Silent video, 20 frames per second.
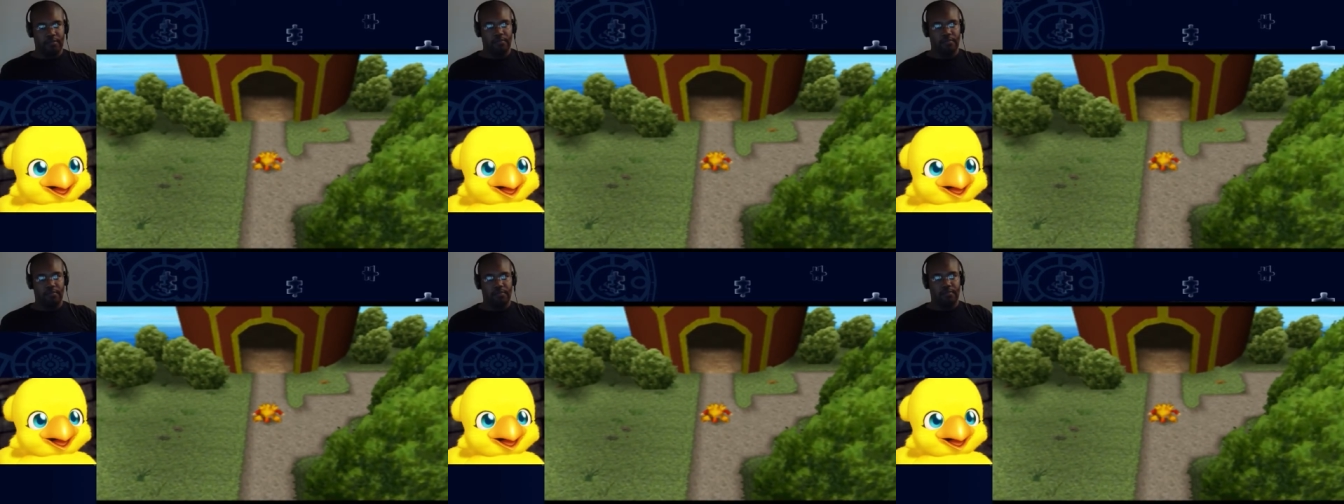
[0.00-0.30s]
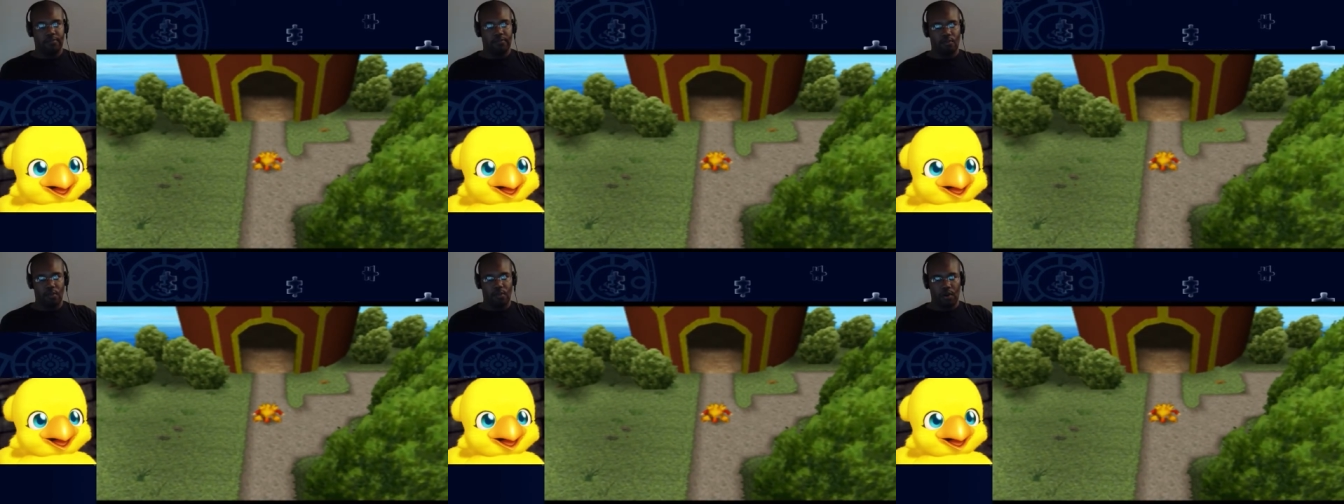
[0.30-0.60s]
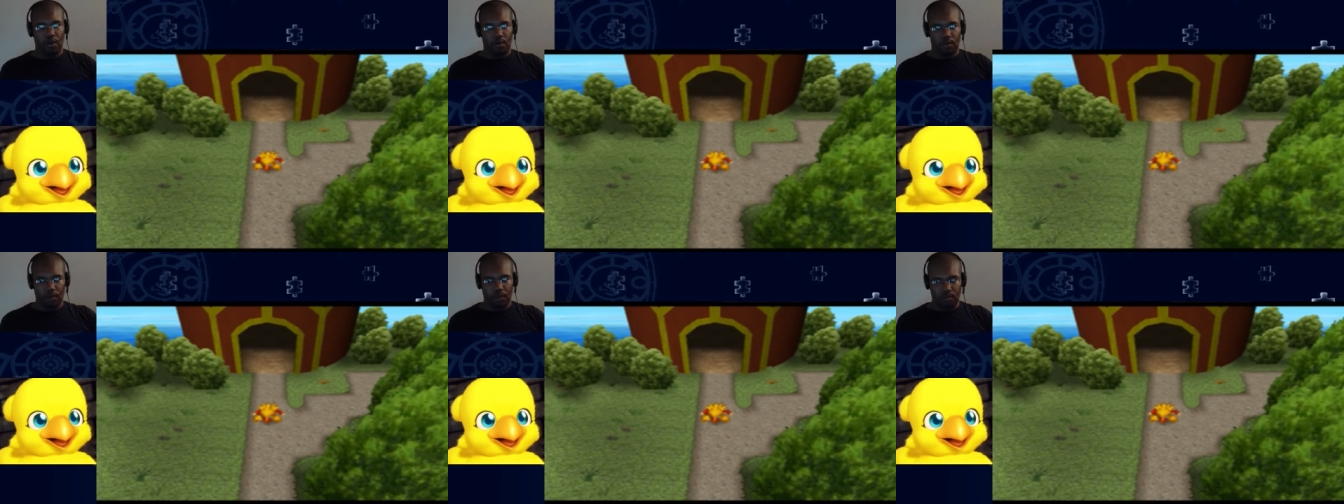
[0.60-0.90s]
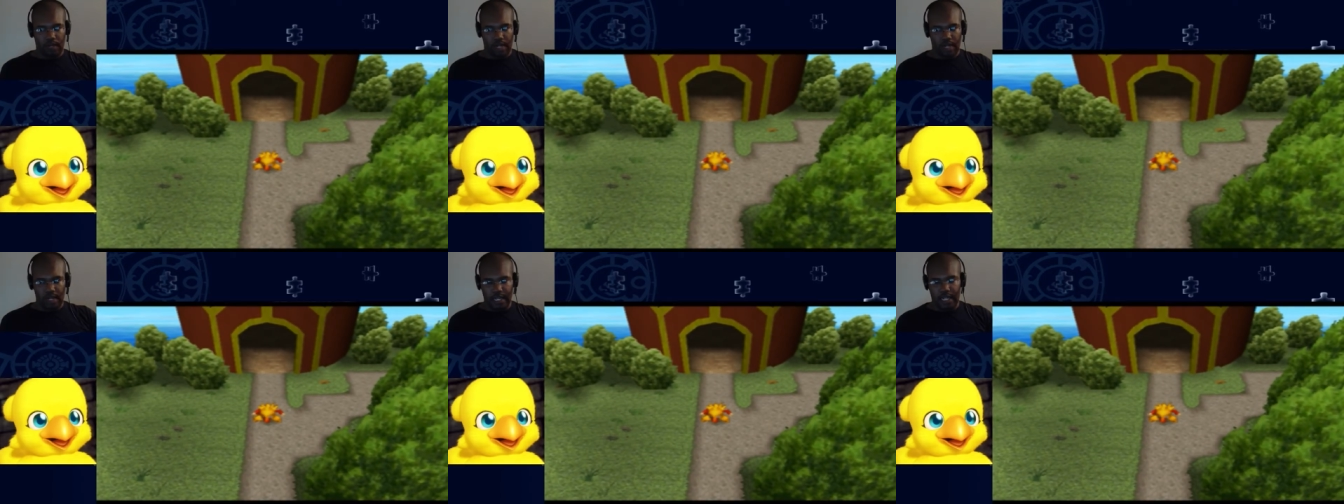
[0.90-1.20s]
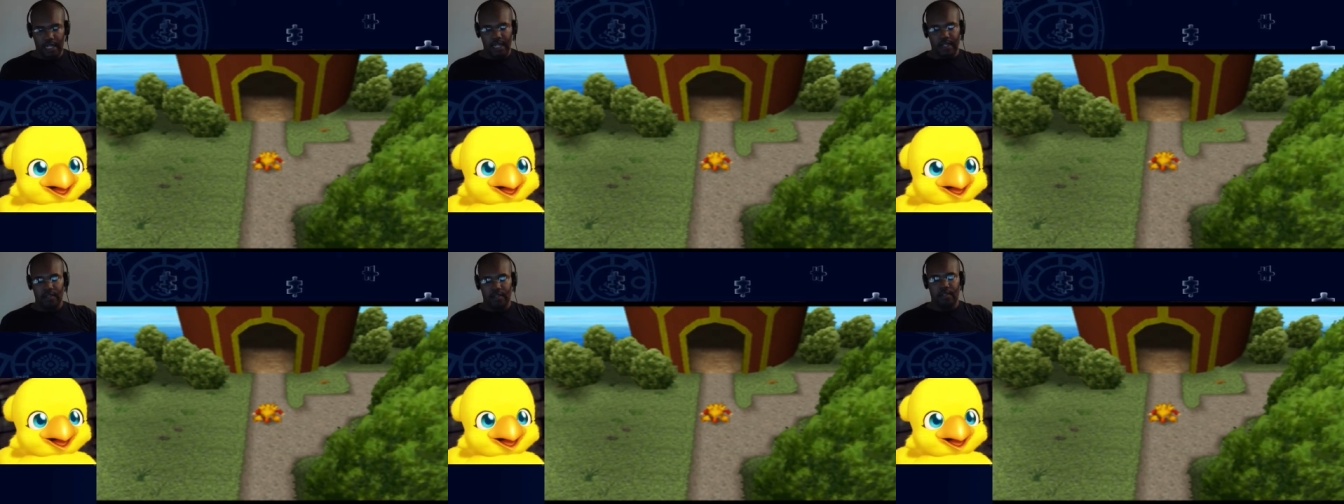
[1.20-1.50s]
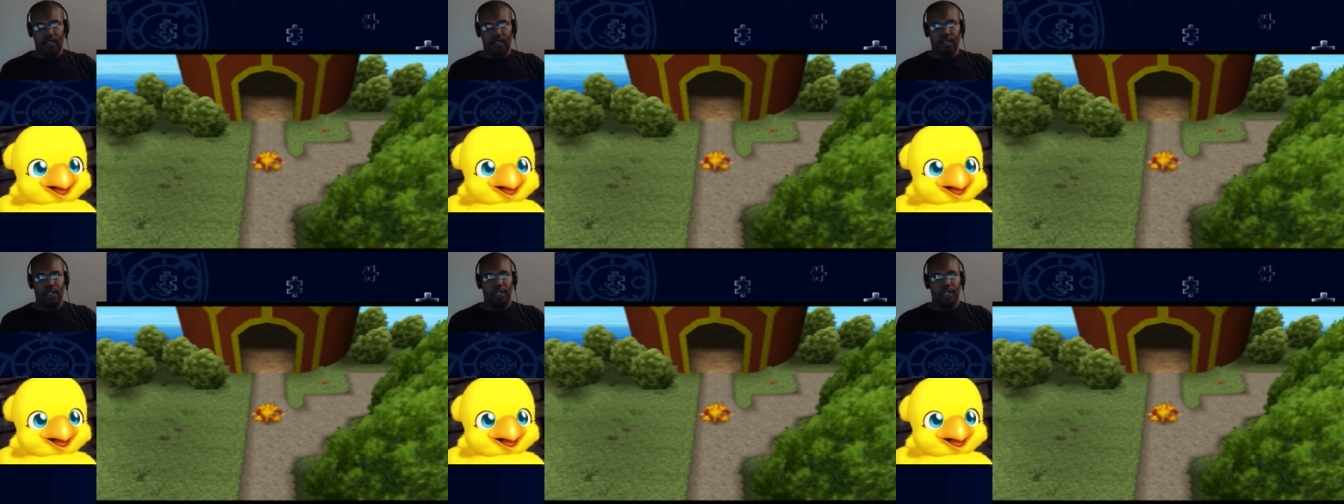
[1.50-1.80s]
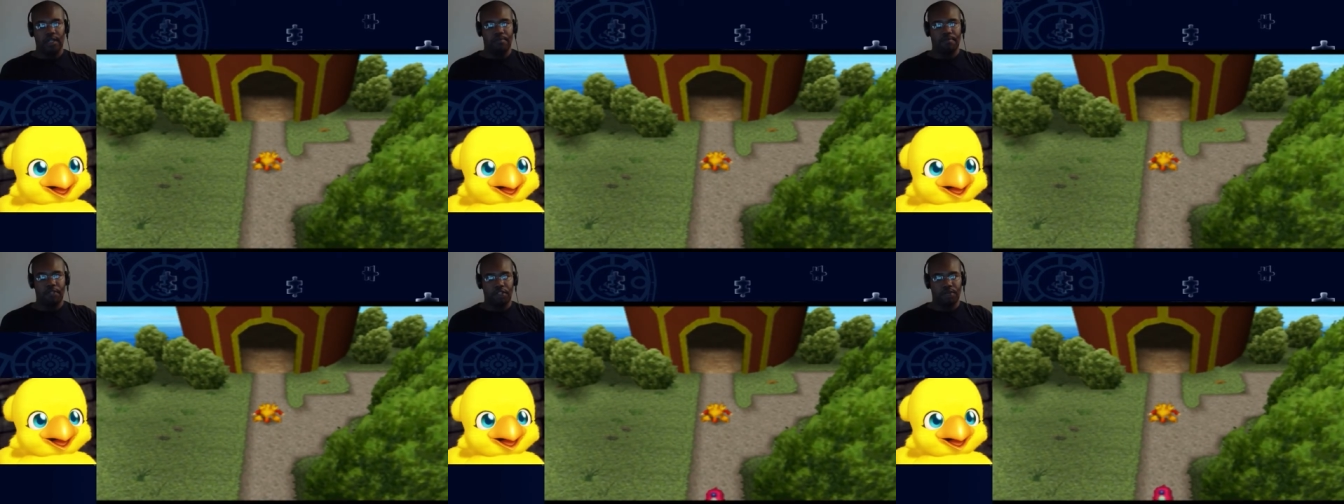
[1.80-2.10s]
for what we need
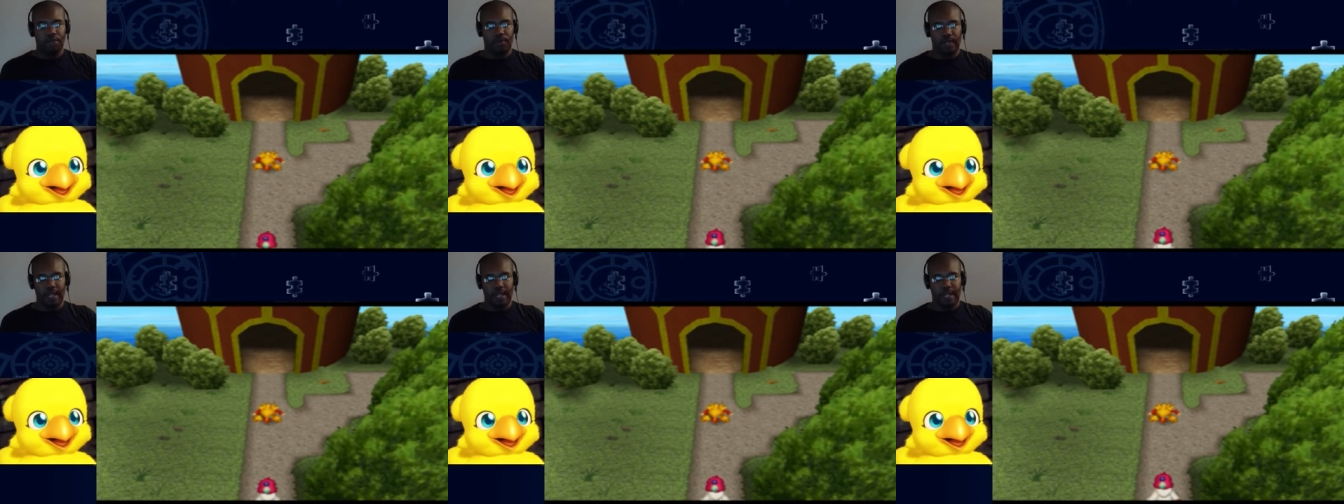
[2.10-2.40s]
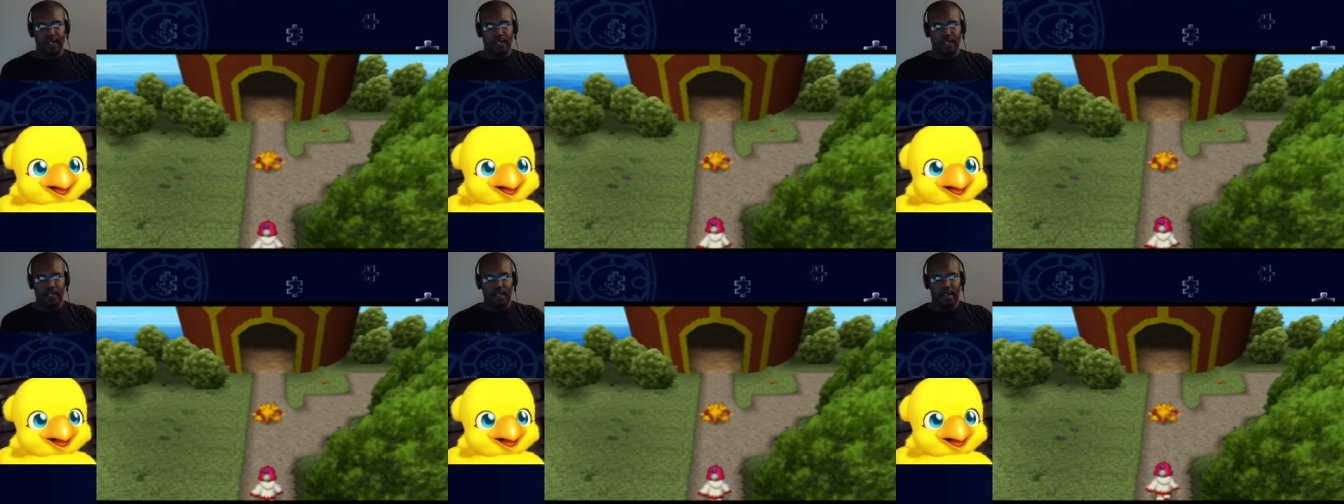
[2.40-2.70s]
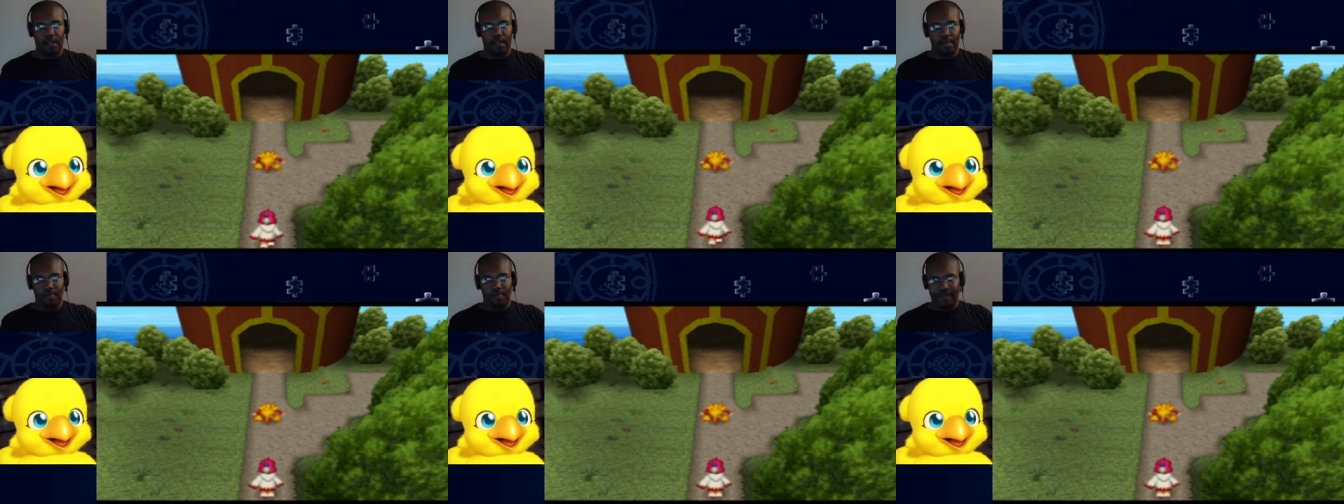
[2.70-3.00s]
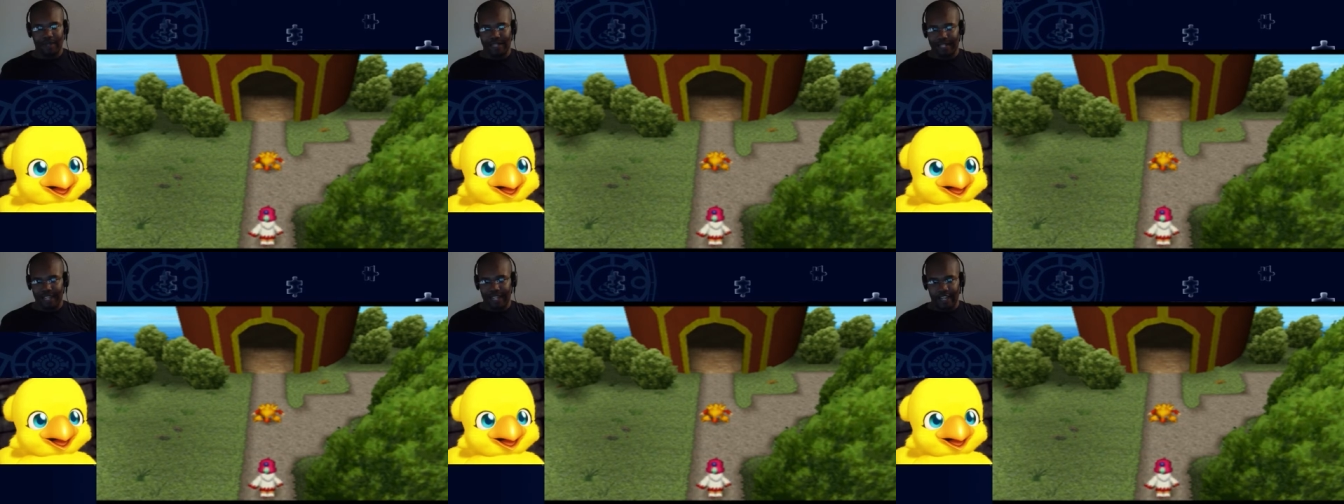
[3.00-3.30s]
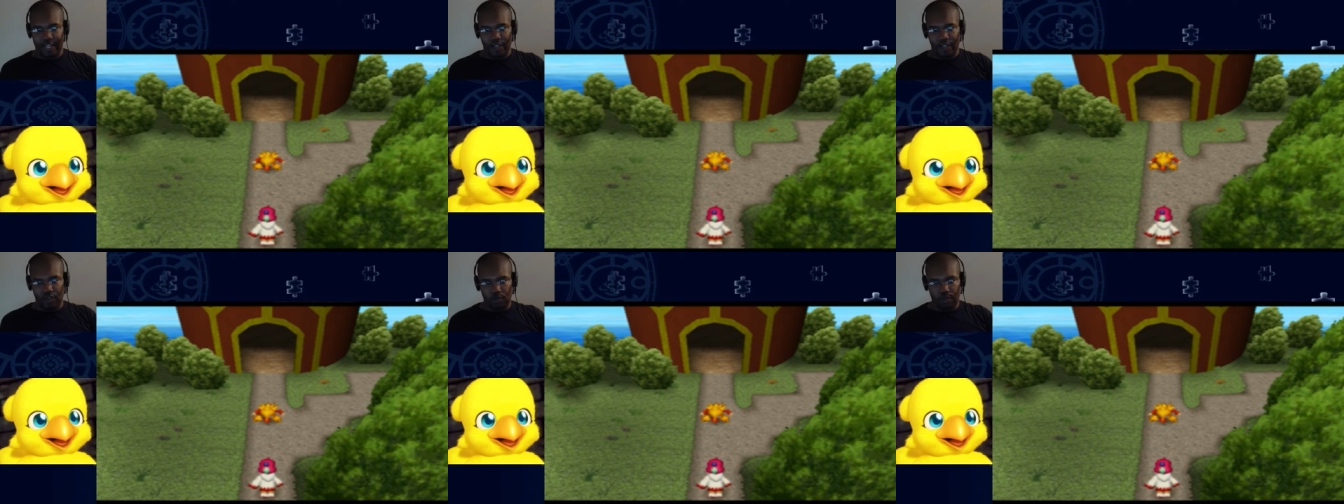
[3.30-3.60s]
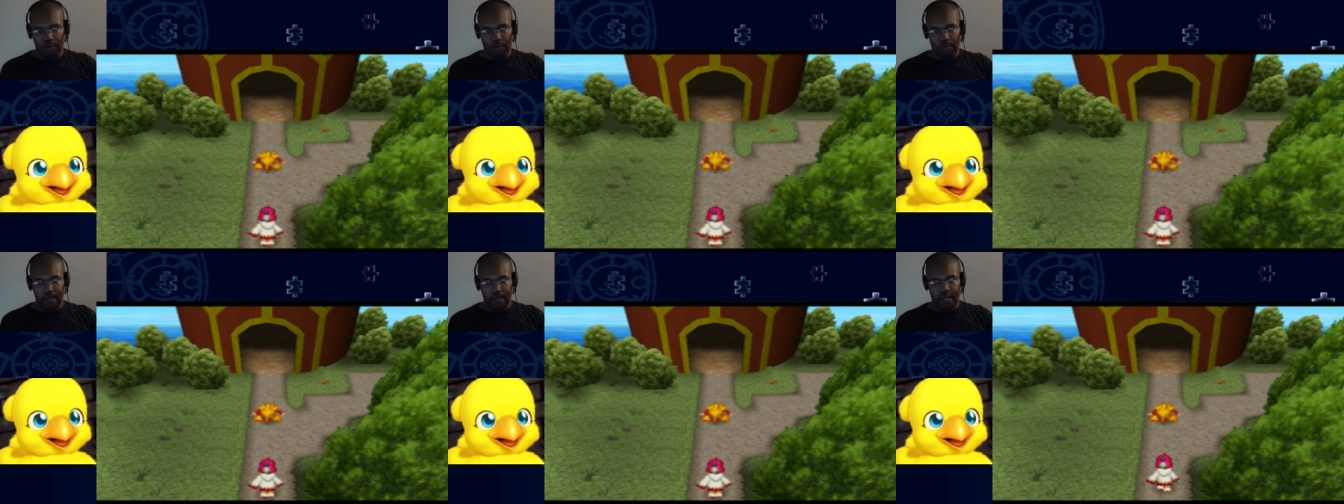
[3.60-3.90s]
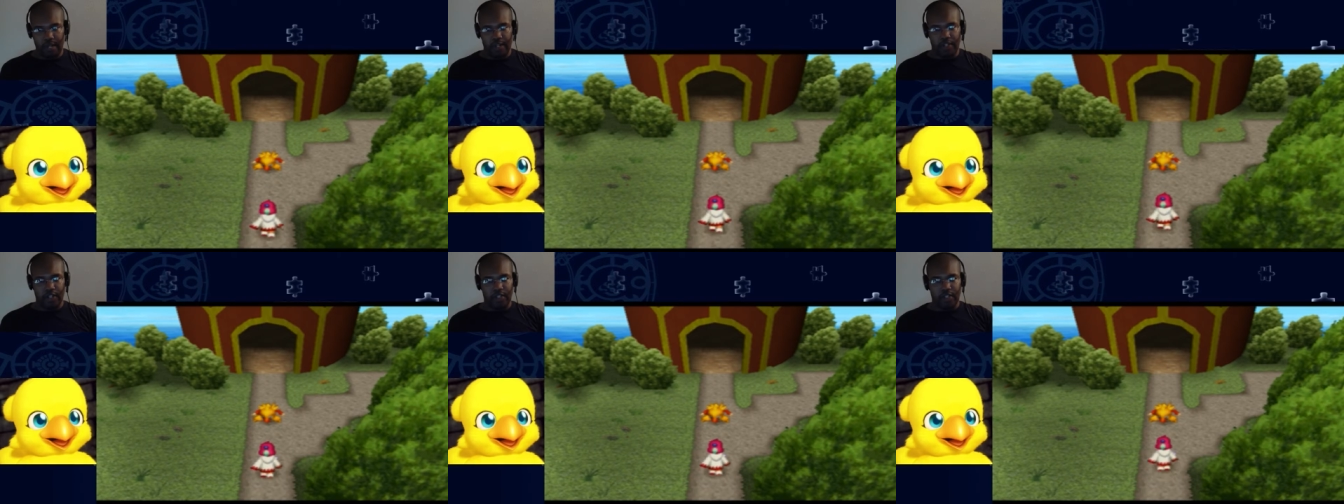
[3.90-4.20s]
to do, and that's play a little bit
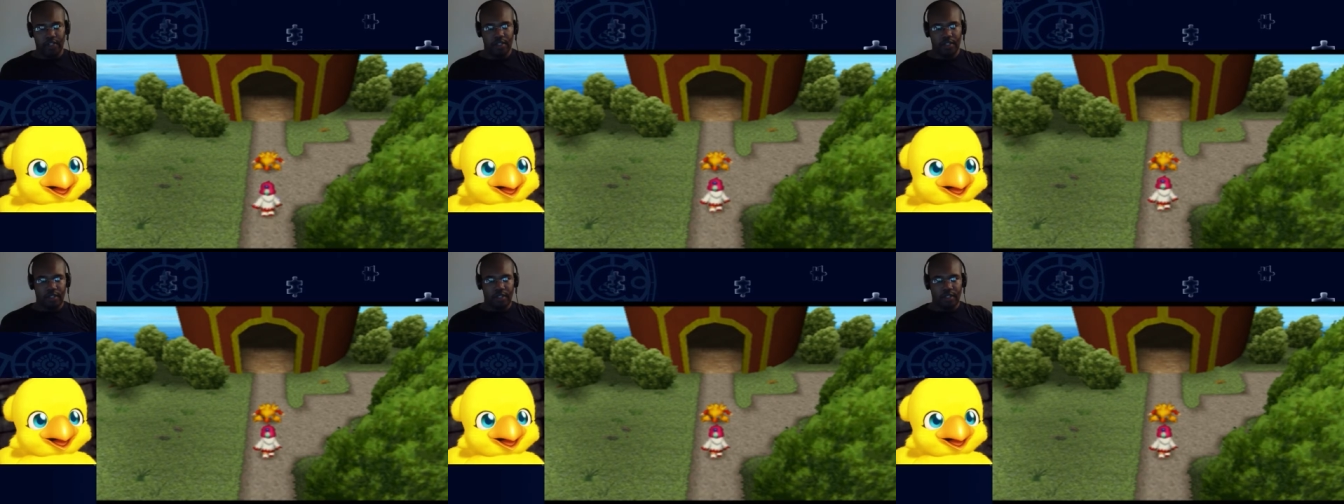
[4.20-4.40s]
better.